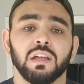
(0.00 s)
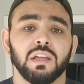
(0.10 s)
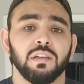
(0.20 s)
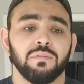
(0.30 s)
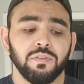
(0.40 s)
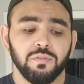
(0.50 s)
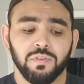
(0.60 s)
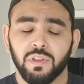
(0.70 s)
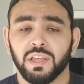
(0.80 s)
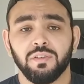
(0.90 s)
If you
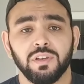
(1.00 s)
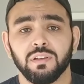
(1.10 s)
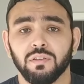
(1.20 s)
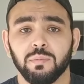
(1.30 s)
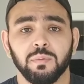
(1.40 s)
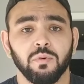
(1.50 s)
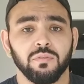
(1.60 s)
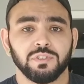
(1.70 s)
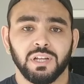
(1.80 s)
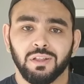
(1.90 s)
feel like you need a little bit more of
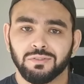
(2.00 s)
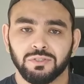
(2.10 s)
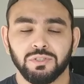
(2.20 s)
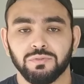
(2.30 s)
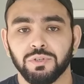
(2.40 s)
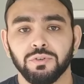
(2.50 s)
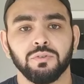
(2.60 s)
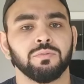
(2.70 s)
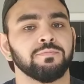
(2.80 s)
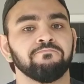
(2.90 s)
a challenge, do 2,
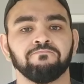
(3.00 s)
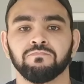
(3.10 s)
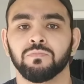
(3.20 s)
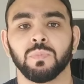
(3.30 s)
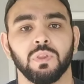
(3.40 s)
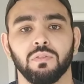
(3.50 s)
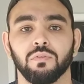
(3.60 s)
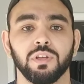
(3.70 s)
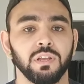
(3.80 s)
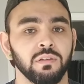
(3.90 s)

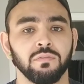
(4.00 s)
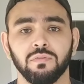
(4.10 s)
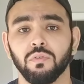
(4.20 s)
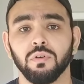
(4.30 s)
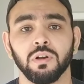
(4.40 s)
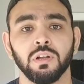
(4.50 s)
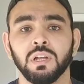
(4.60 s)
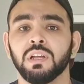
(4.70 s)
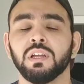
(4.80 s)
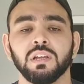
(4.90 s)
3, 4,
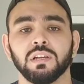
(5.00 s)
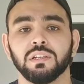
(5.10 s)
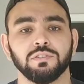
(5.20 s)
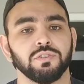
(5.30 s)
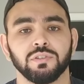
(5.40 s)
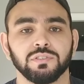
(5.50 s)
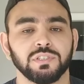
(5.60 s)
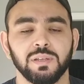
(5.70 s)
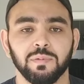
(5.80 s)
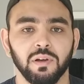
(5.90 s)
and you can just
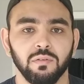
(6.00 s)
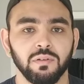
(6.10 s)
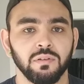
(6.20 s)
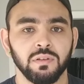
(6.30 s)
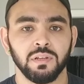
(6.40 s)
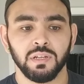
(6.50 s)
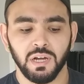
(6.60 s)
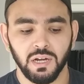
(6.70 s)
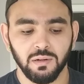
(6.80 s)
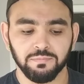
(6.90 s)
keep going.
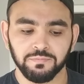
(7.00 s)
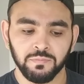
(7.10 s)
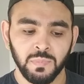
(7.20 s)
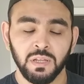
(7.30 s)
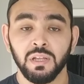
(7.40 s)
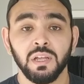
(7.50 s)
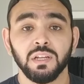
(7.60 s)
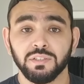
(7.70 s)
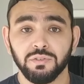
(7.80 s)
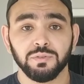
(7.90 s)
2
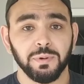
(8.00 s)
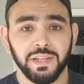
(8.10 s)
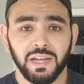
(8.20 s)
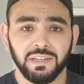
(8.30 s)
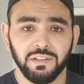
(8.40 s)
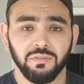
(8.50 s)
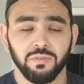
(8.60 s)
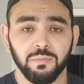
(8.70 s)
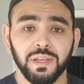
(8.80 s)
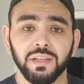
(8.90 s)
is pretty ideal for
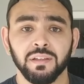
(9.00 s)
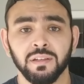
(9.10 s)
me.